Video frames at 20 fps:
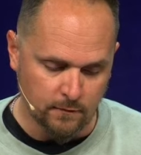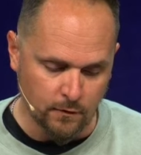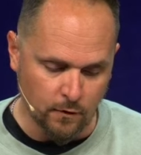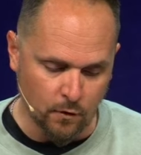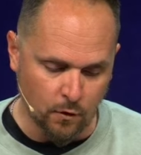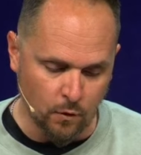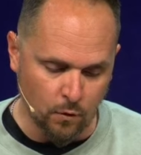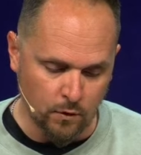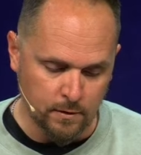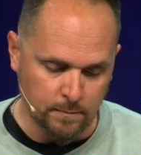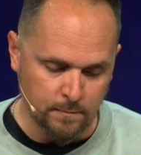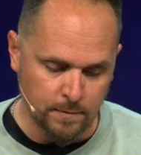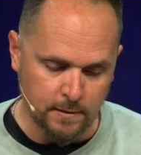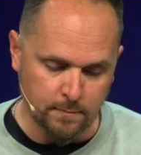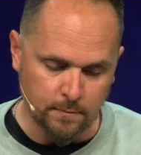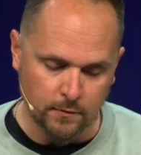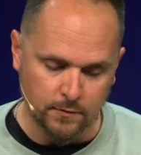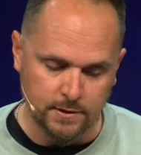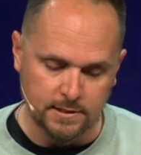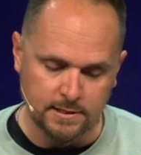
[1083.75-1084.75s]
for the holy
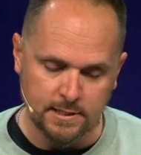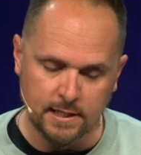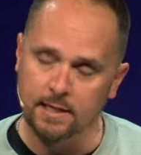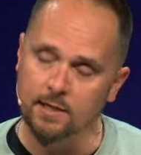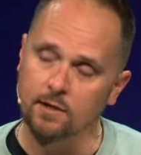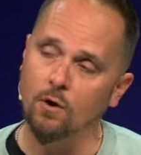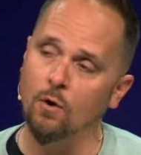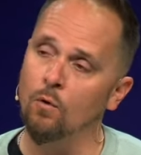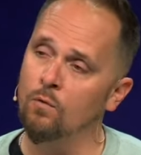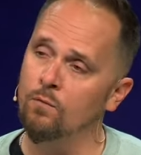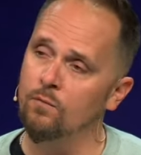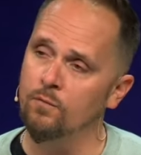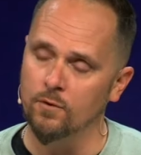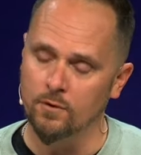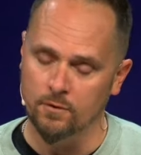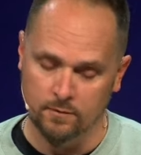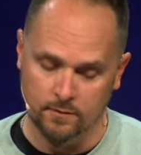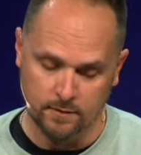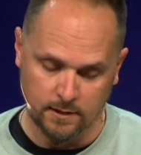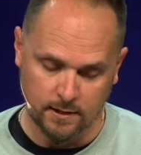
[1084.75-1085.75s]
people to take
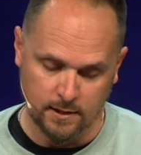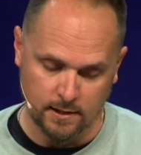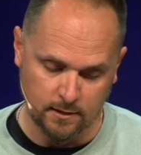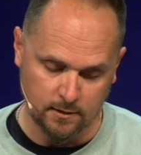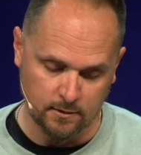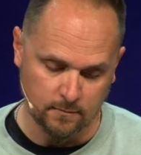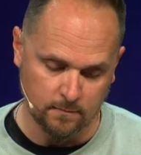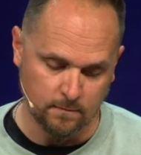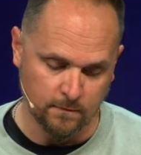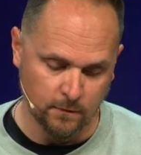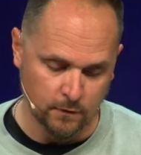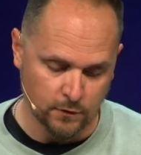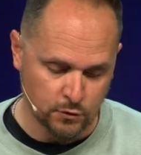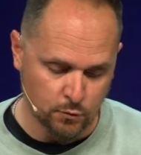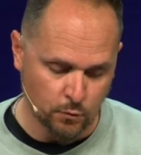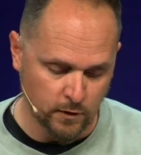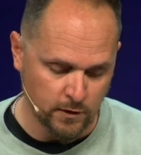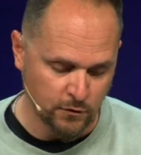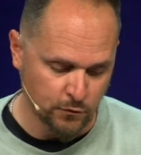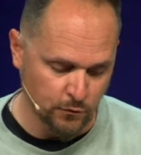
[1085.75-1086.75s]
over the kingdom. Verse
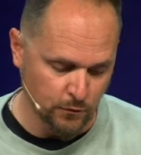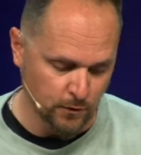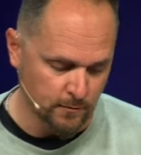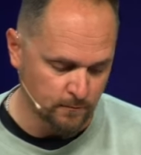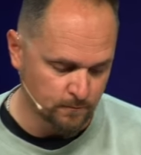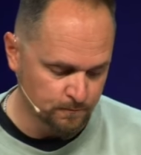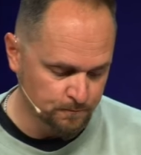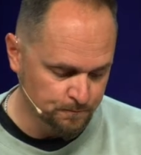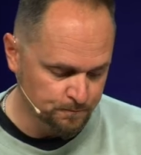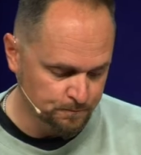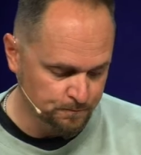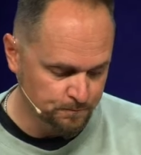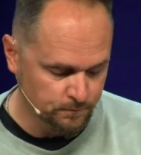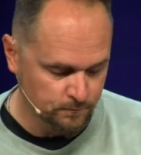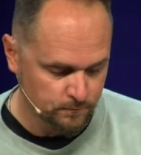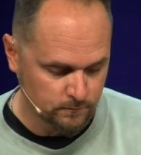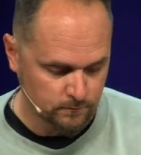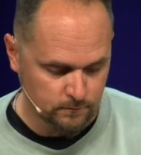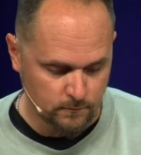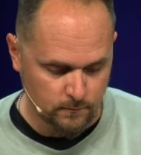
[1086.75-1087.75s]
23
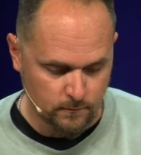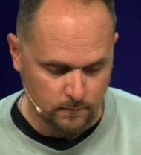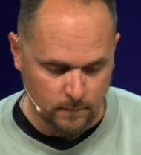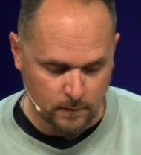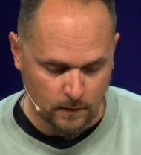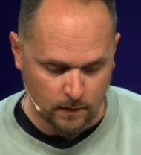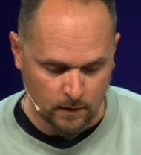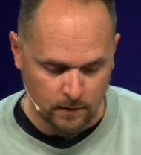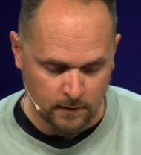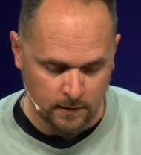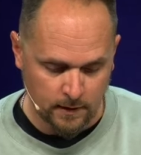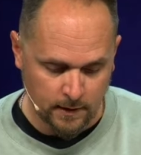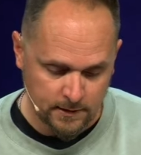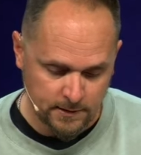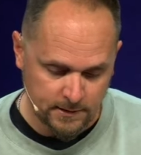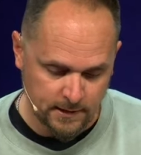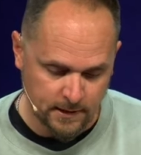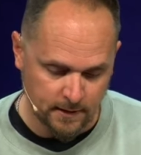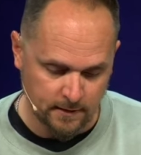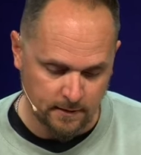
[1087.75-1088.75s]
Then
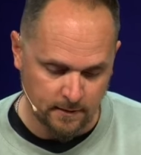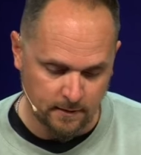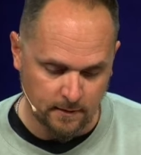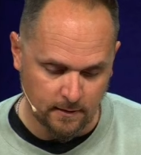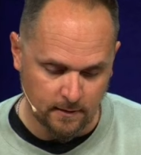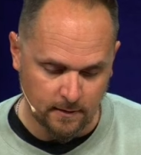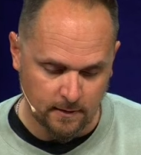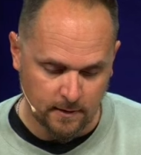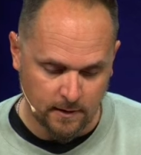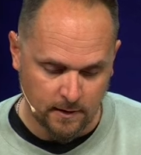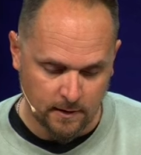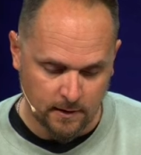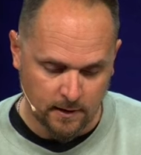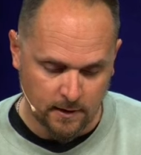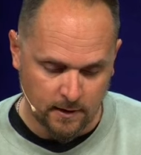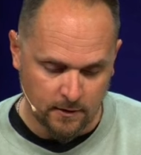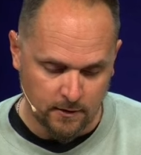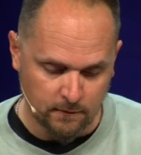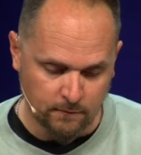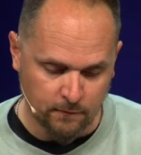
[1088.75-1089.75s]
he said,
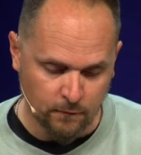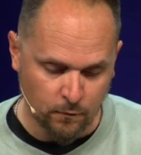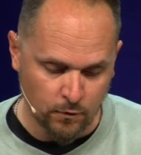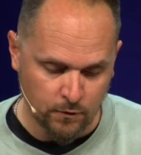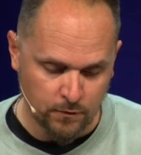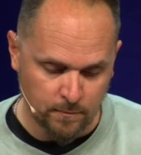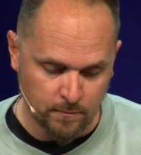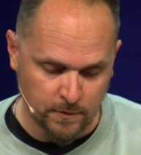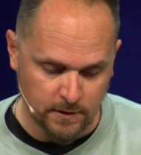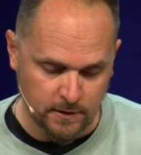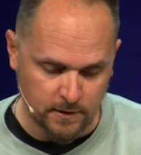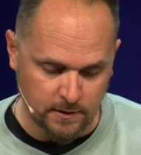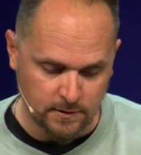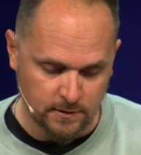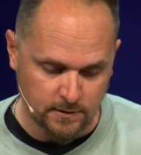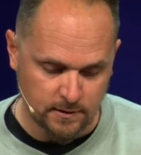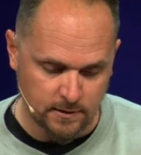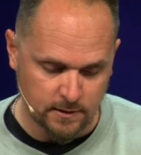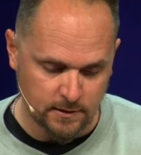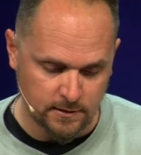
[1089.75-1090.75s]
The fourth
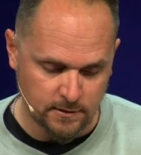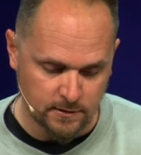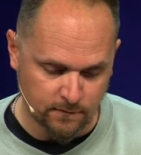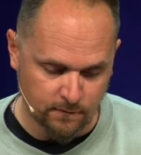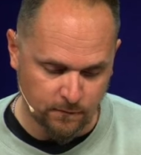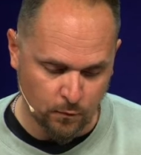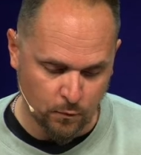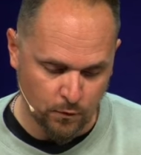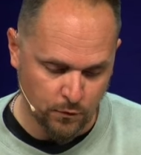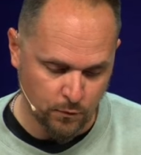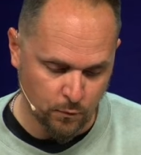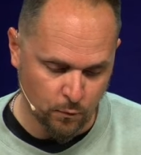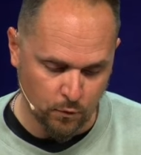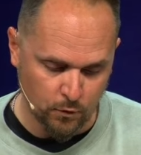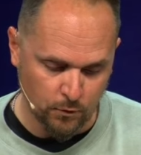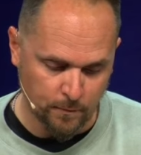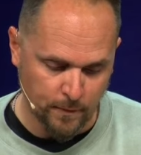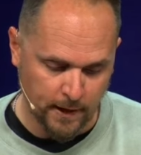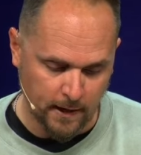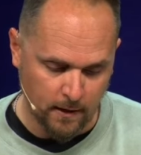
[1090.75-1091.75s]
beast is the fourth
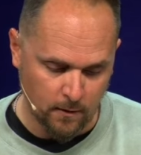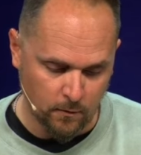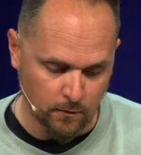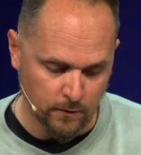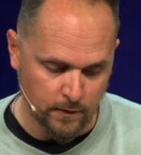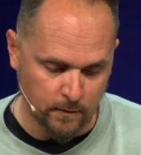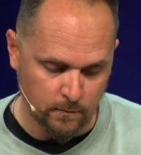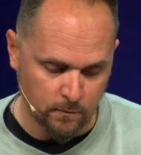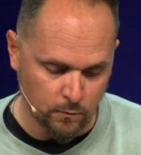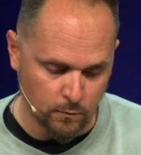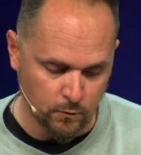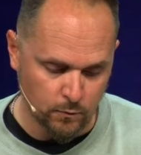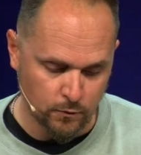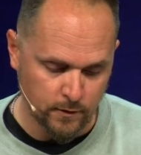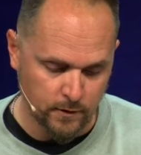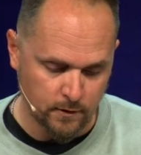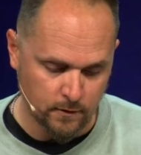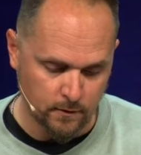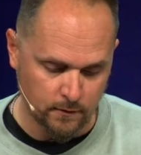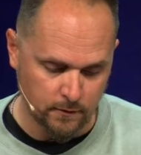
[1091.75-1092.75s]
world power that will rule
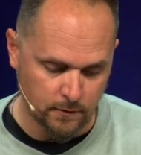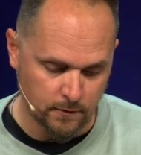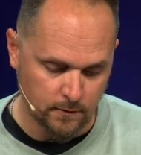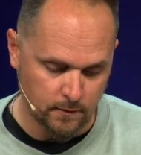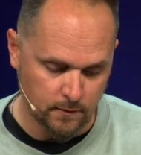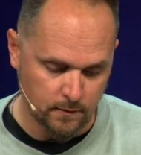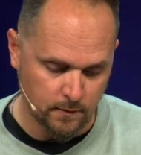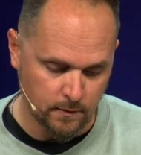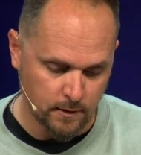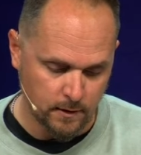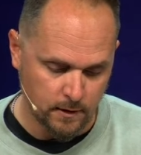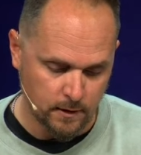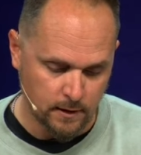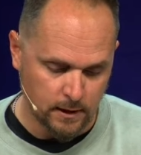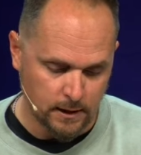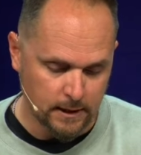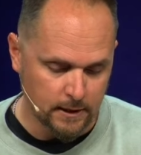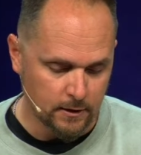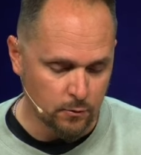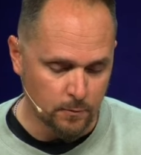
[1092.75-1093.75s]
the earth.
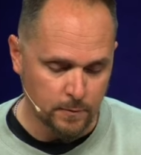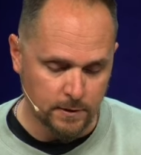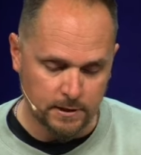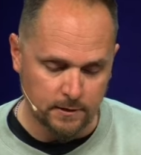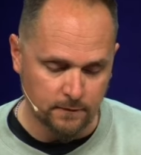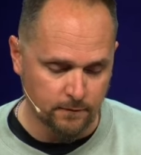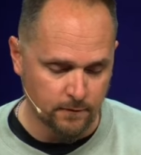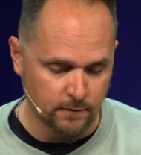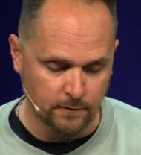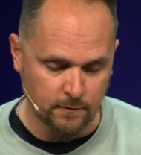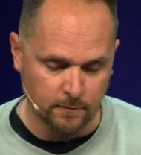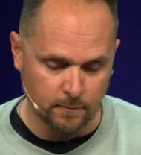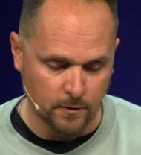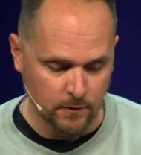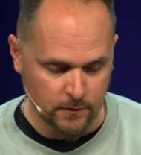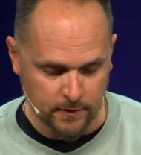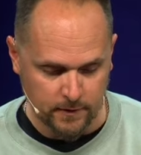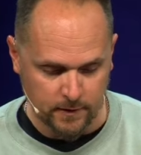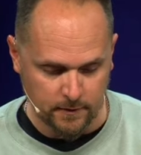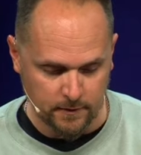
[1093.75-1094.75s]
It'll be different from
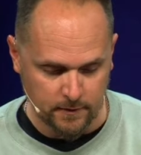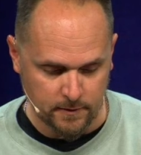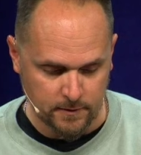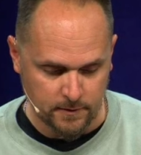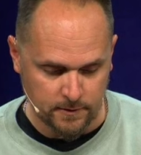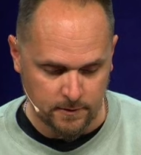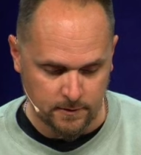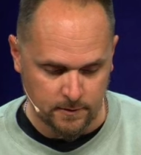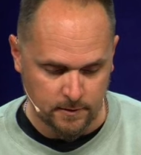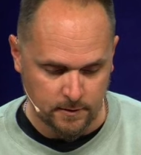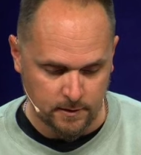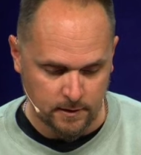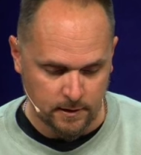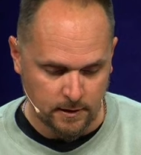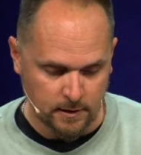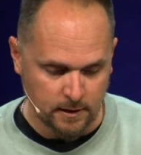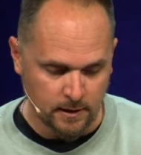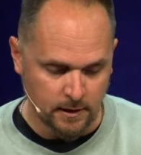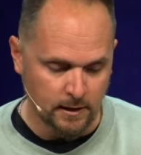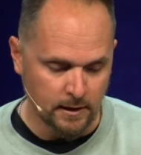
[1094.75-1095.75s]
all the others.
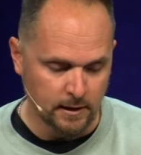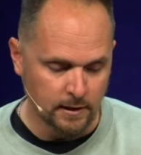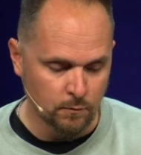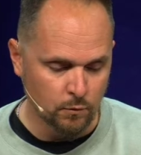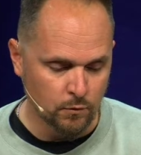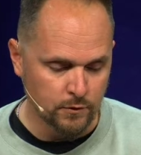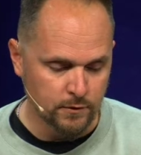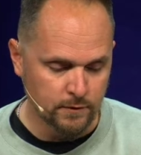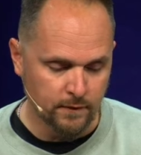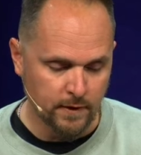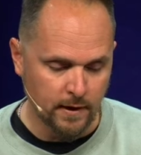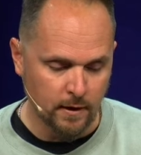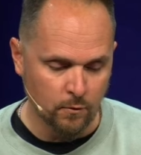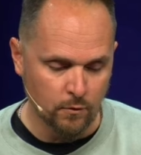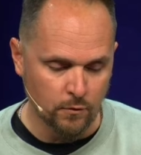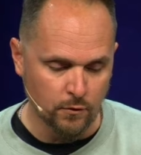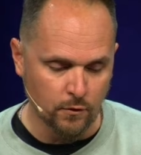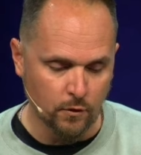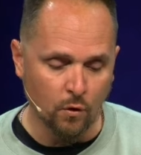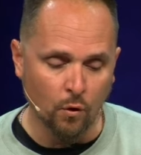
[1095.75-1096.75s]
It will
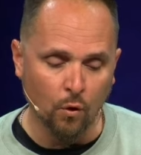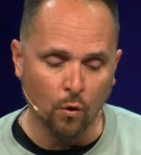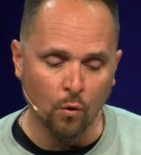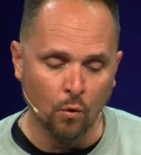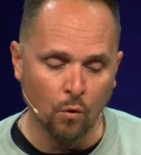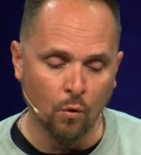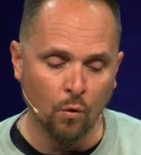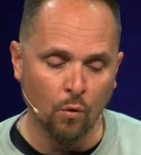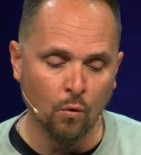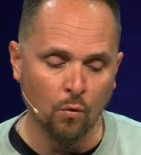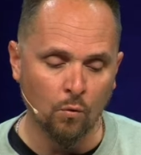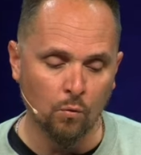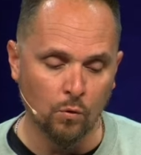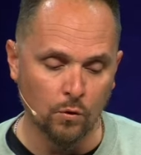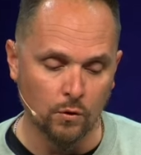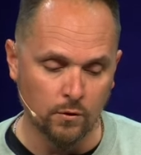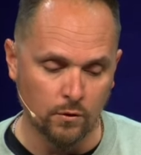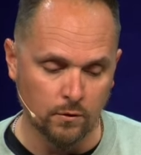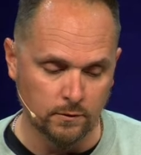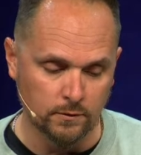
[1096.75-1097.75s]
devour the whole
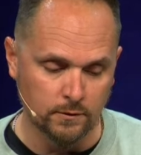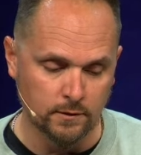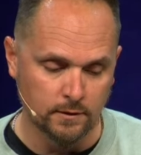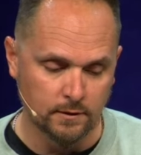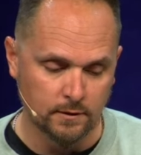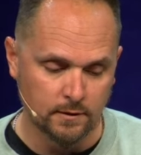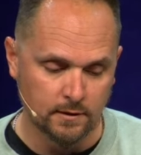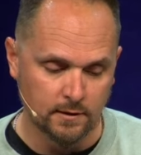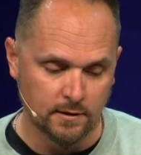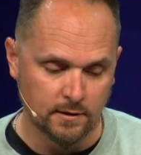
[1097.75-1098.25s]
world,